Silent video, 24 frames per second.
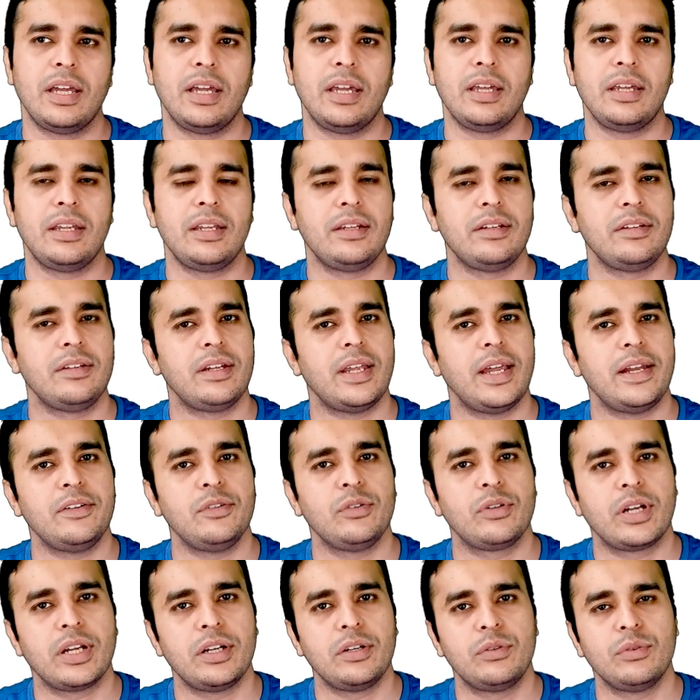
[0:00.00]
and
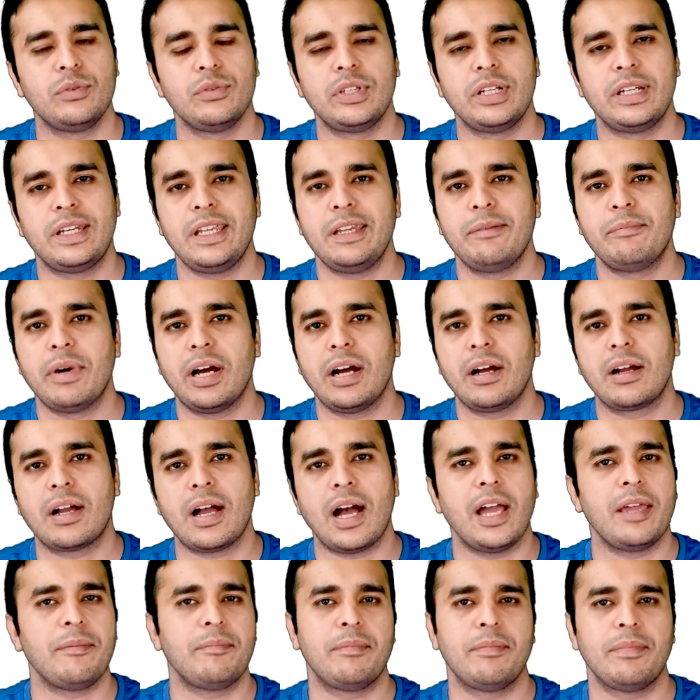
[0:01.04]
you can do the debug
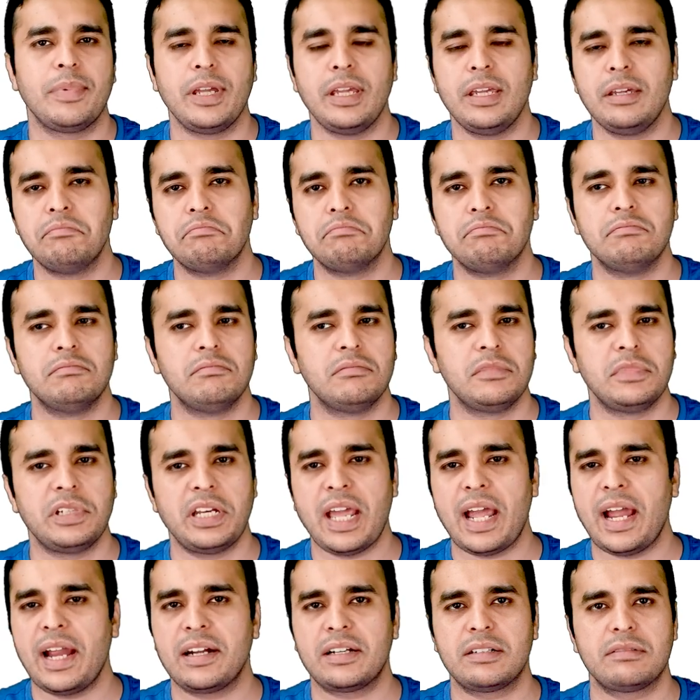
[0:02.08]
IP
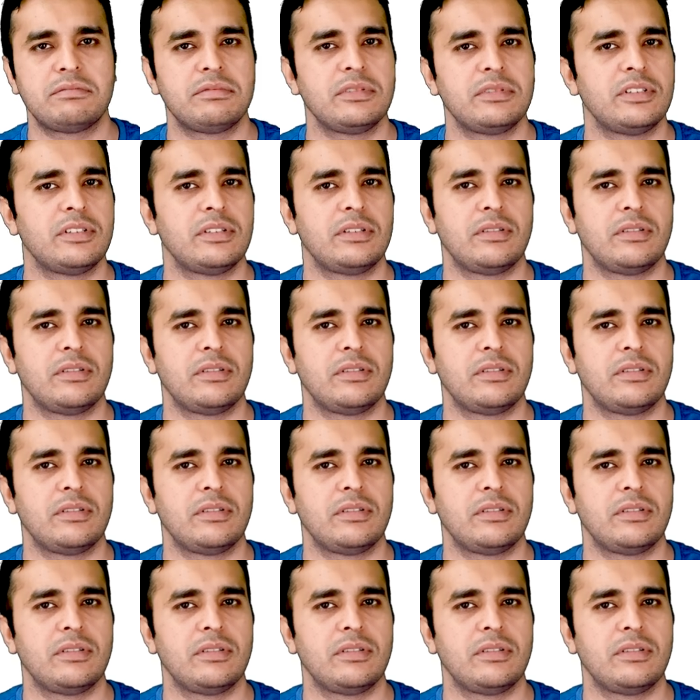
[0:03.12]
net,